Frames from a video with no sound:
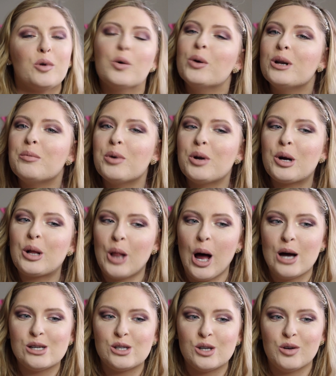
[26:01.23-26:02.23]
going to put a
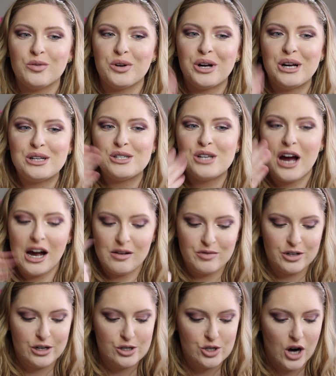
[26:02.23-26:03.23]
gloss over it
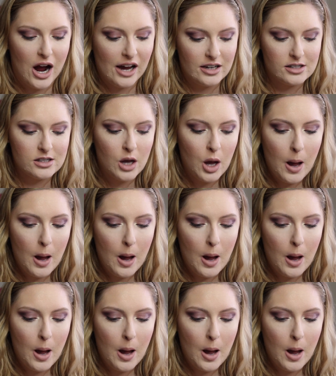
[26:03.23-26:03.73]
after it dries.